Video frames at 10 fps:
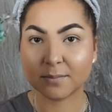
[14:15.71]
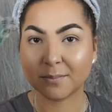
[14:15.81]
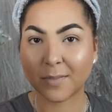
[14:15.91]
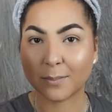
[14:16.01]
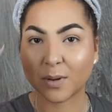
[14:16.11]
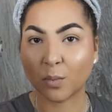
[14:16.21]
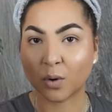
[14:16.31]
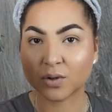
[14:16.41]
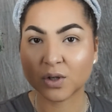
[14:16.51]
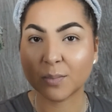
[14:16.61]
maybe
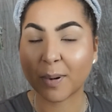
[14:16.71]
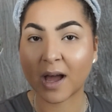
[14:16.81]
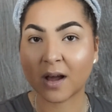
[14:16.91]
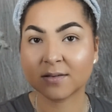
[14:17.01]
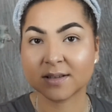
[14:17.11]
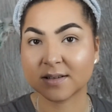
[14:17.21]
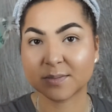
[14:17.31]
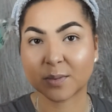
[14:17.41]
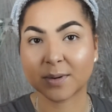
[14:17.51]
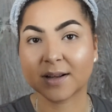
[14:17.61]
what, 2 pounds, and it's
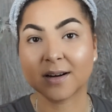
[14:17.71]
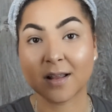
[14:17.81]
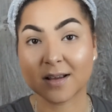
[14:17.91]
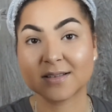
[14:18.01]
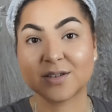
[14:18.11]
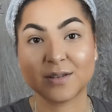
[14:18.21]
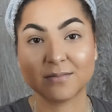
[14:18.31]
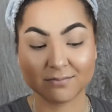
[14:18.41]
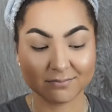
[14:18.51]
probably gonna last you